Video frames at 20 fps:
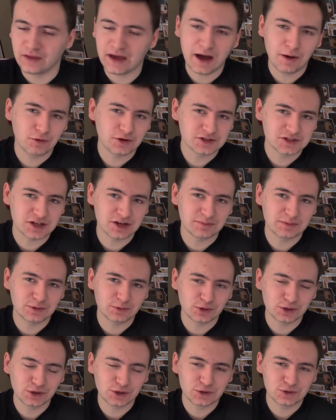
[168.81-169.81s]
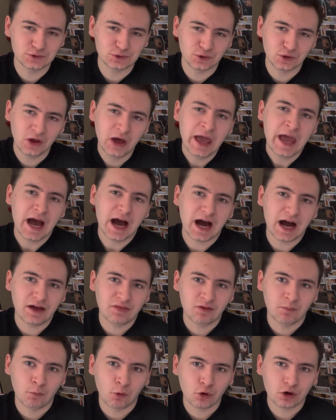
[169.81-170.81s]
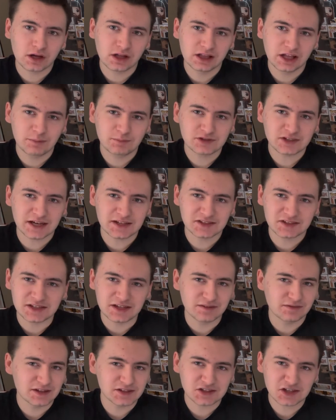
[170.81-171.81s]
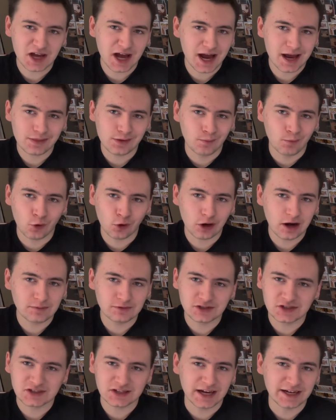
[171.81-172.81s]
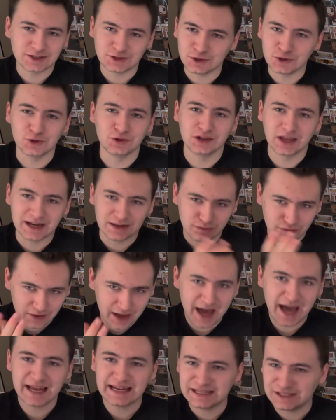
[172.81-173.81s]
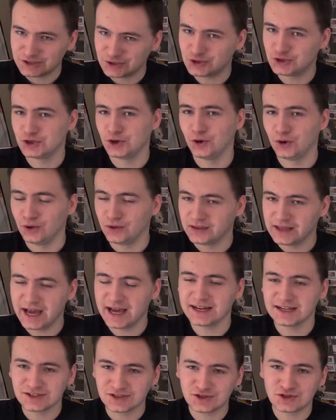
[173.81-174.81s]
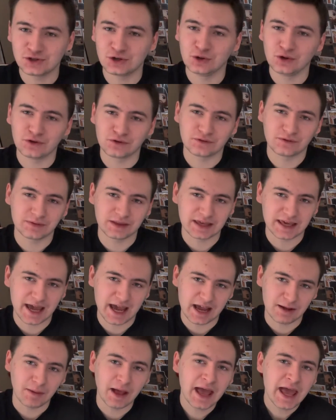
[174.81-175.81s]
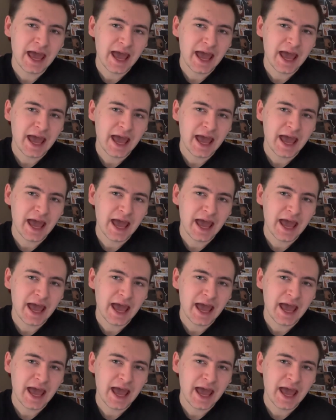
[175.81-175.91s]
That one's going to be really cool. The more clips I see of this guy, the more I'm just like, dude, like, that is Joel. That is Joel from the game.